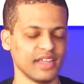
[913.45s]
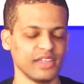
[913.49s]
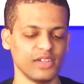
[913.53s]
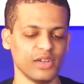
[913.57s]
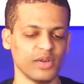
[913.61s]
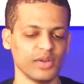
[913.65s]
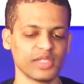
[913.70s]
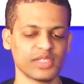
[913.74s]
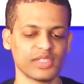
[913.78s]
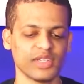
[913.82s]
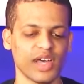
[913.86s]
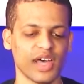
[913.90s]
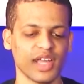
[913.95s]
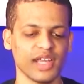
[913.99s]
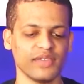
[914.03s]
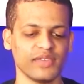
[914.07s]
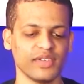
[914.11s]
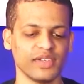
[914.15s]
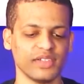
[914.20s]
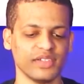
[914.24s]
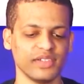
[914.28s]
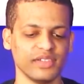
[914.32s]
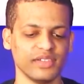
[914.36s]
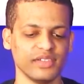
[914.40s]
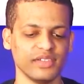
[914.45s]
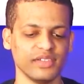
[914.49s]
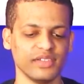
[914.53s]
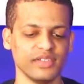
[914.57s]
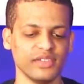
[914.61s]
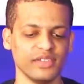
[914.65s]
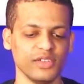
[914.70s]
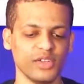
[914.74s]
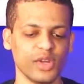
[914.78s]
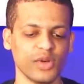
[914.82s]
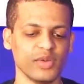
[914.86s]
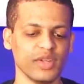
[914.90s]
You know, it's not even
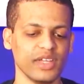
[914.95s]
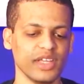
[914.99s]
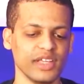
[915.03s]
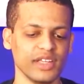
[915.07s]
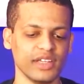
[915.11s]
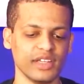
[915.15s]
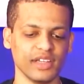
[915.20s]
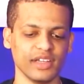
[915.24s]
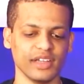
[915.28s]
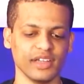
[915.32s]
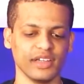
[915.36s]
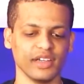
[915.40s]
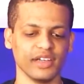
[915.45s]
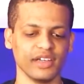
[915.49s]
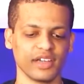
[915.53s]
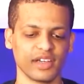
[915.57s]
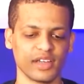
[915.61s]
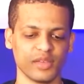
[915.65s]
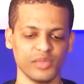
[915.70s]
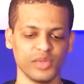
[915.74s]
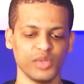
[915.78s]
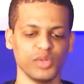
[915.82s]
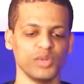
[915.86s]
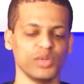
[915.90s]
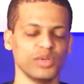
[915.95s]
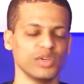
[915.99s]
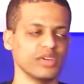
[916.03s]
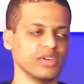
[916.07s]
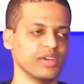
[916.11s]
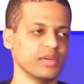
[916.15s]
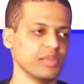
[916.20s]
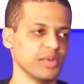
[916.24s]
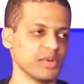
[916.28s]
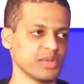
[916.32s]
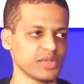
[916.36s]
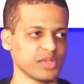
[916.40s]
you don't need a, a
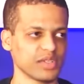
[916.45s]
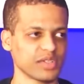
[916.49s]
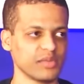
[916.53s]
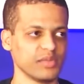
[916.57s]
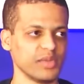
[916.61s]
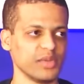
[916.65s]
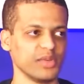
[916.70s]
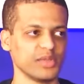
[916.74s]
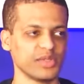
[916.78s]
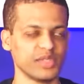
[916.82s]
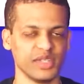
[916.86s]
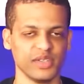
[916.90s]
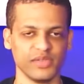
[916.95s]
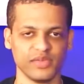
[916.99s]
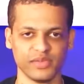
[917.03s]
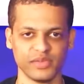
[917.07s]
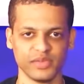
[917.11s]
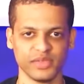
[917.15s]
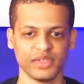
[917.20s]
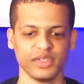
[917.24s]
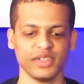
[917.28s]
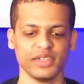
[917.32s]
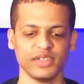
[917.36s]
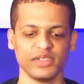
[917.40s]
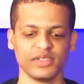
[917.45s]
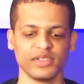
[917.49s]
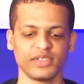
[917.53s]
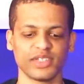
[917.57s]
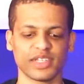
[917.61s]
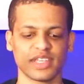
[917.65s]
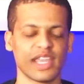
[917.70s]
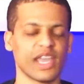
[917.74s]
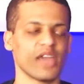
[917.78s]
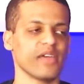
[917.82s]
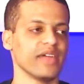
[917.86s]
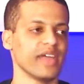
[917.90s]
computer, a personal computer, to to
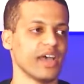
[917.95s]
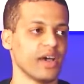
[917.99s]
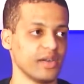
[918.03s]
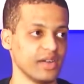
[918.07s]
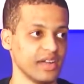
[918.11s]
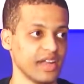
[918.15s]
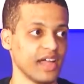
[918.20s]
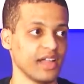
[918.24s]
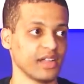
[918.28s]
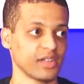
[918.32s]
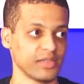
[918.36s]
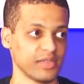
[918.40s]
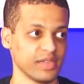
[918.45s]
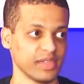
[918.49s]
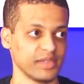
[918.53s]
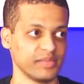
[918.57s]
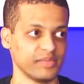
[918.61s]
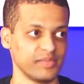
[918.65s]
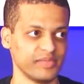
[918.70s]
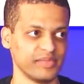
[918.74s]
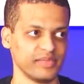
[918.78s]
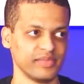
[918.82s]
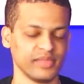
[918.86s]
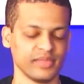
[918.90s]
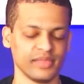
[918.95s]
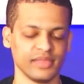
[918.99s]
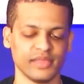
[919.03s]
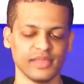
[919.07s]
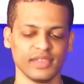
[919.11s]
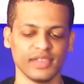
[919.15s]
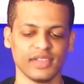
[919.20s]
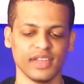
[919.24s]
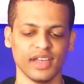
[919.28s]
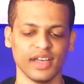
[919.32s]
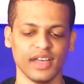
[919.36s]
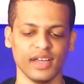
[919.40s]
to carry out an algorithm.
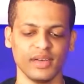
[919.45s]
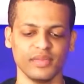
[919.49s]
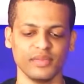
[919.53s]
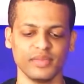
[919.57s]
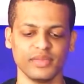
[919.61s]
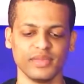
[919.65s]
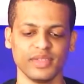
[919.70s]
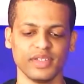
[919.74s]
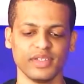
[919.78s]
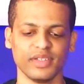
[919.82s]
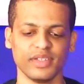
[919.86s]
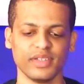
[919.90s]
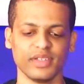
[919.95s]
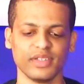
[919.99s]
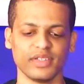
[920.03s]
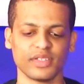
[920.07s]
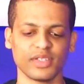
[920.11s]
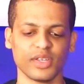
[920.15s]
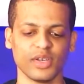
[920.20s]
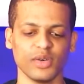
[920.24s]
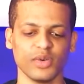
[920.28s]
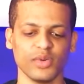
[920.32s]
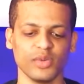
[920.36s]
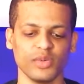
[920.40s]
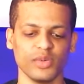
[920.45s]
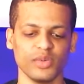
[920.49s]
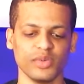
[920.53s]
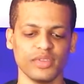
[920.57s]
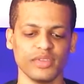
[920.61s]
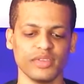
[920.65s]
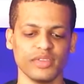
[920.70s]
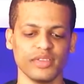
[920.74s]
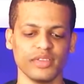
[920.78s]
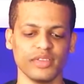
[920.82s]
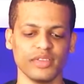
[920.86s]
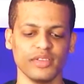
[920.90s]
Um, so
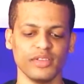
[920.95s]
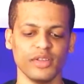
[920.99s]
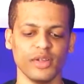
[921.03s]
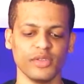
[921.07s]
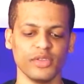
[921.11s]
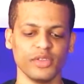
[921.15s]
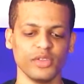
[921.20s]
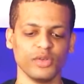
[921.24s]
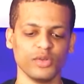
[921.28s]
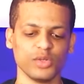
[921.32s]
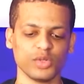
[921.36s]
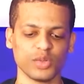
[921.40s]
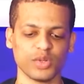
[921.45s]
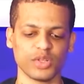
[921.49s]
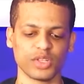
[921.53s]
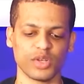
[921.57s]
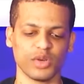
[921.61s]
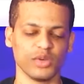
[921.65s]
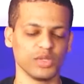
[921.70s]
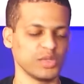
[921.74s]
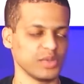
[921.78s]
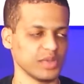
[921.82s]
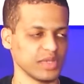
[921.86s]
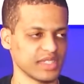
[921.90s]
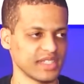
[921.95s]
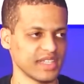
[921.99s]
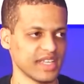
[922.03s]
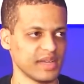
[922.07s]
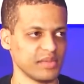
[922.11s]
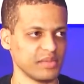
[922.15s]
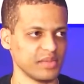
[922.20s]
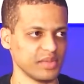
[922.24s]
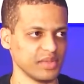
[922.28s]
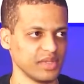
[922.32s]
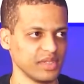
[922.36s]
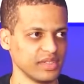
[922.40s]
you know, the usual go-to
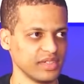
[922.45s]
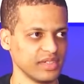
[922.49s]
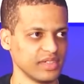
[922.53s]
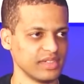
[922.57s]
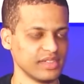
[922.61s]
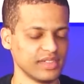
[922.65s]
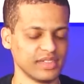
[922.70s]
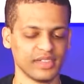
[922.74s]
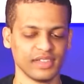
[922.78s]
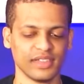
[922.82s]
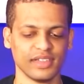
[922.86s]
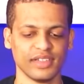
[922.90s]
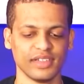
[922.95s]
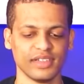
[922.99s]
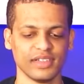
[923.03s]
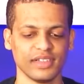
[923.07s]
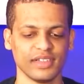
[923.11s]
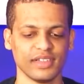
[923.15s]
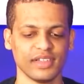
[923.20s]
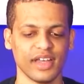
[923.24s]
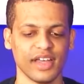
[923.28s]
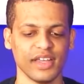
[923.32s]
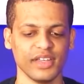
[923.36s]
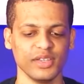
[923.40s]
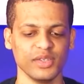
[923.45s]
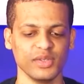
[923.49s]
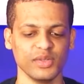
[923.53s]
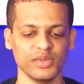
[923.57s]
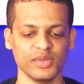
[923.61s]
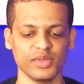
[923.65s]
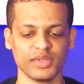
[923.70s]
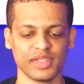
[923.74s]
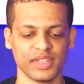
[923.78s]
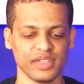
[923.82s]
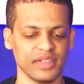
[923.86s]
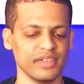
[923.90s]
example I
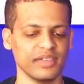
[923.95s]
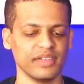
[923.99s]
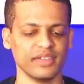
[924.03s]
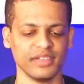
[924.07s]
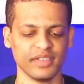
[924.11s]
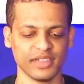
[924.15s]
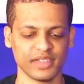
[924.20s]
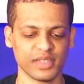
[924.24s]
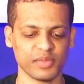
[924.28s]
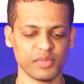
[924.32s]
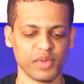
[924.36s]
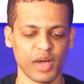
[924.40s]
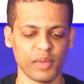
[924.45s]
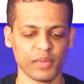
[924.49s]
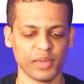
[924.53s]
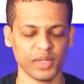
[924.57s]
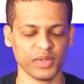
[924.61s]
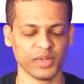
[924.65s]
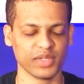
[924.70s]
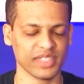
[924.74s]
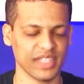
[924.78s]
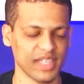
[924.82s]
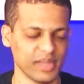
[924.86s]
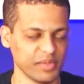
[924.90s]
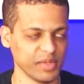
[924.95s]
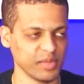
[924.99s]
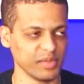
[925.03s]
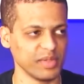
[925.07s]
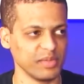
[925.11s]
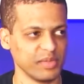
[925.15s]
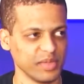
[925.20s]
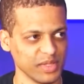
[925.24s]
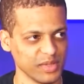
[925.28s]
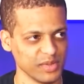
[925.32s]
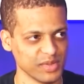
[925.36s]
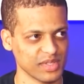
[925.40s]
use, and it's a popular example
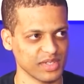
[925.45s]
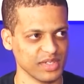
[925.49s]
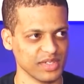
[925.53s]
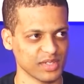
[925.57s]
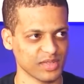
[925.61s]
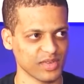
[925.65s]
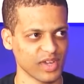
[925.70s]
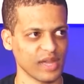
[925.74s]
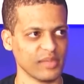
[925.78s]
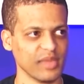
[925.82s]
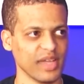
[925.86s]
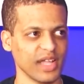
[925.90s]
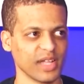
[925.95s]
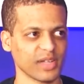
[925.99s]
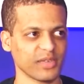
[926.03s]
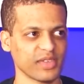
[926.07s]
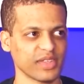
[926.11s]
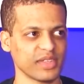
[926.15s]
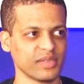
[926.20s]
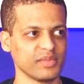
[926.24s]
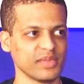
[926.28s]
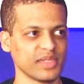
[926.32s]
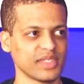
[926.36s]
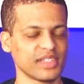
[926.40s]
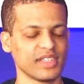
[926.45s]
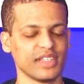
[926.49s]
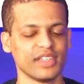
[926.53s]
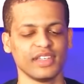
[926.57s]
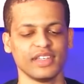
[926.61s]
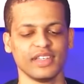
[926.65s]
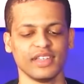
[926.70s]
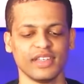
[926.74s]
people use to describe algorithms,